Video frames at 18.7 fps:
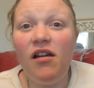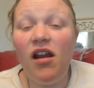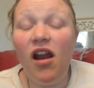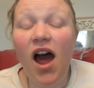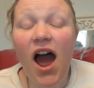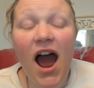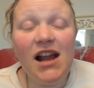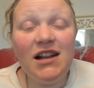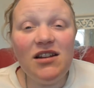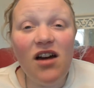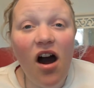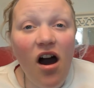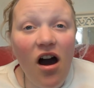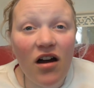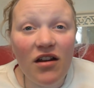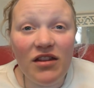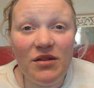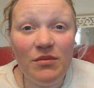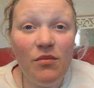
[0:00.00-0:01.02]
I had to
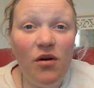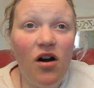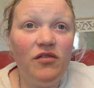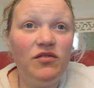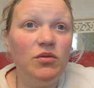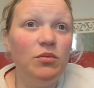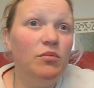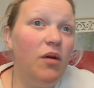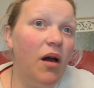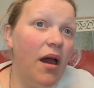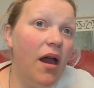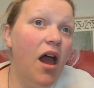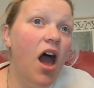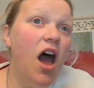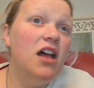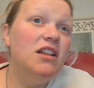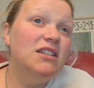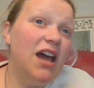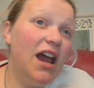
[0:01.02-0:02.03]
harden them off, so I'm like
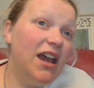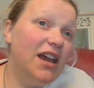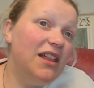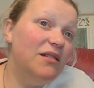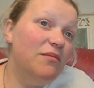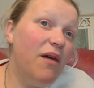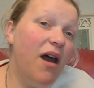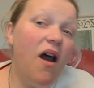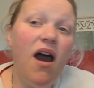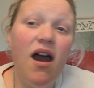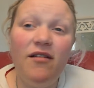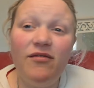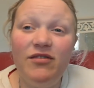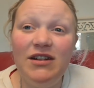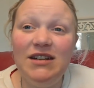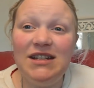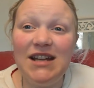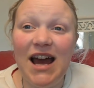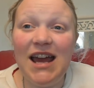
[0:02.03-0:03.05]
taking them out
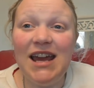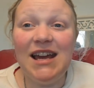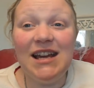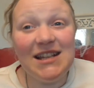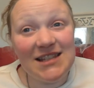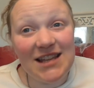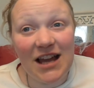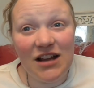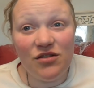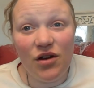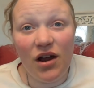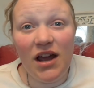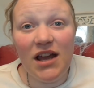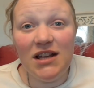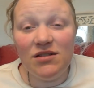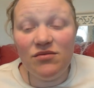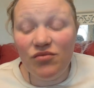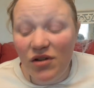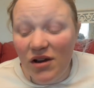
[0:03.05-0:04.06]
every day, etc.
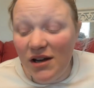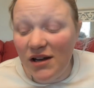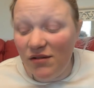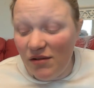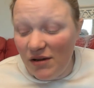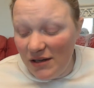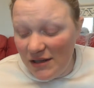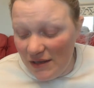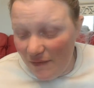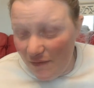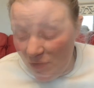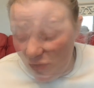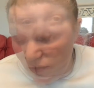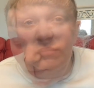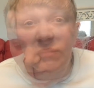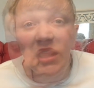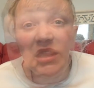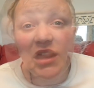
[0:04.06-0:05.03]
It's really, really difficult.